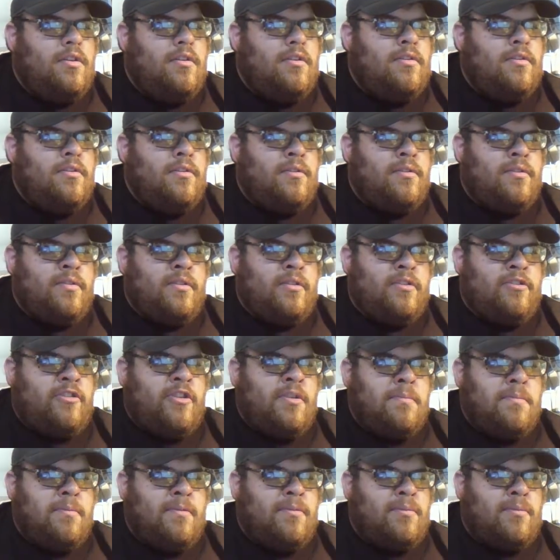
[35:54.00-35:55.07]
so for the
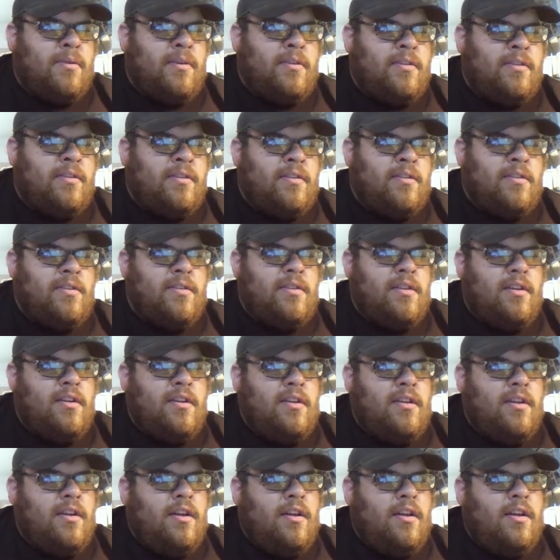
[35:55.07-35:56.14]
cheapest one,
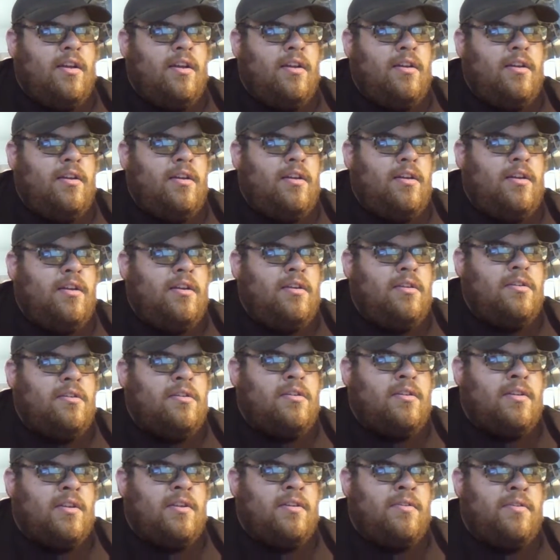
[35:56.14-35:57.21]
you
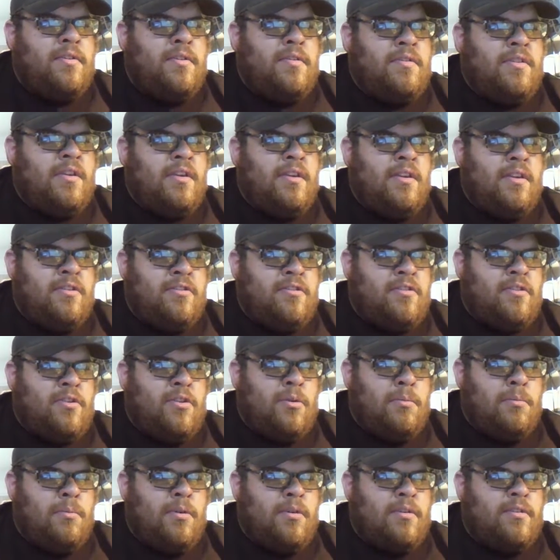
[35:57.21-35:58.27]
can get a 15-inch
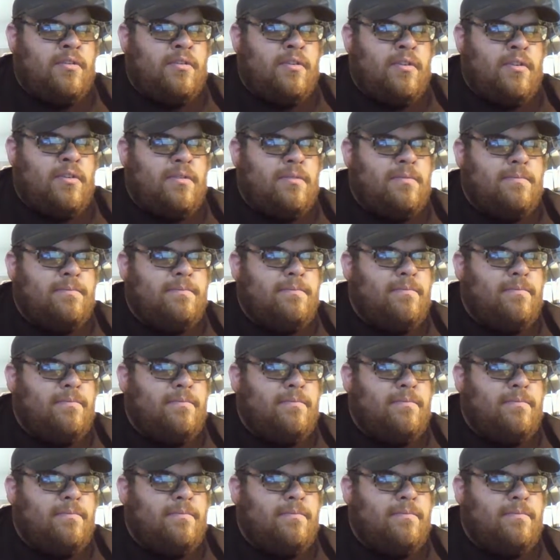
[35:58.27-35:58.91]
Chromebook for